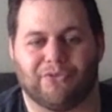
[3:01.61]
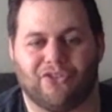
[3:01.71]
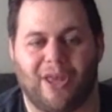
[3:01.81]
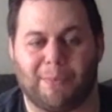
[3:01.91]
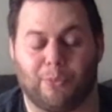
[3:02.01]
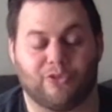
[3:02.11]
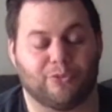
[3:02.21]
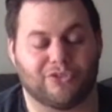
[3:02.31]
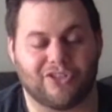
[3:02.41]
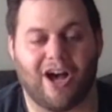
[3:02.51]
of shape, which
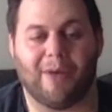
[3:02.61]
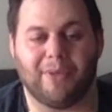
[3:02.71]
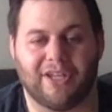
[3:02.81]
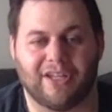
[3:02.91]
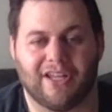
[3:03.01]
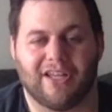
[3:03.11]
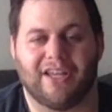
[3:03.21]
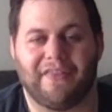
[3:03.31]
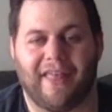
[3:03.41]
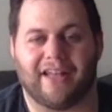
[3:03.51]
was common
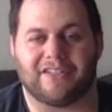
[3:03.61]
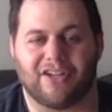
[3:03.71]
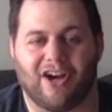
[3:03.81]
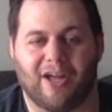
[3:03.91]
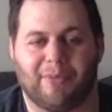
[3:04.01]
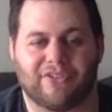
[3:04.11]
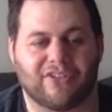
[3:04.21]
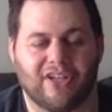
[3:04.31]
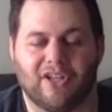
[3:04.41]
in that time, as